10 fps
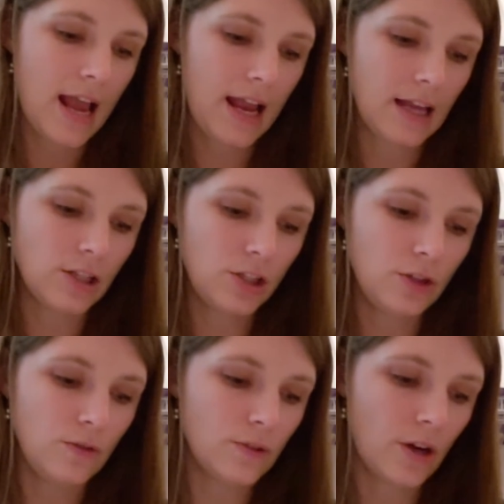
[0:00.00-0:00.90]
and
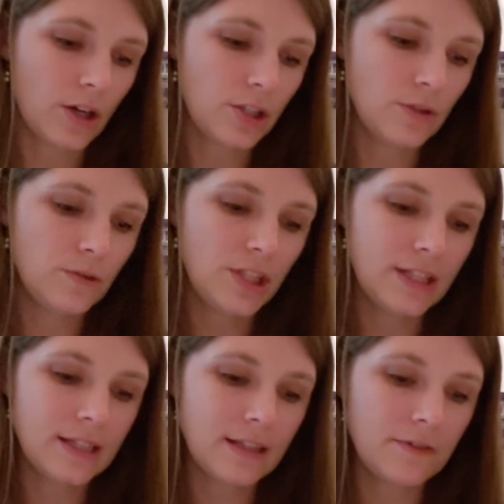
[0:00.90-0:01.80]
2s are to
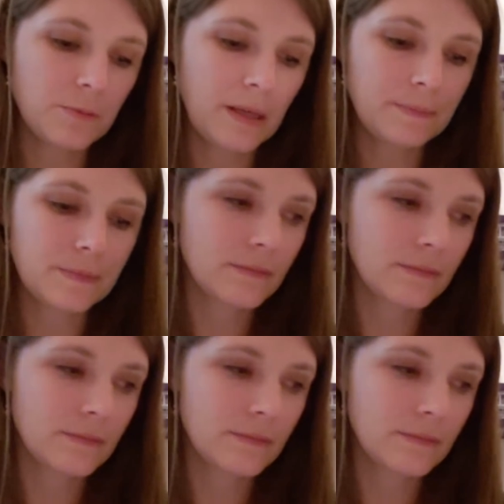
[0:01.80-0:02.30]
Jesus Loves Me.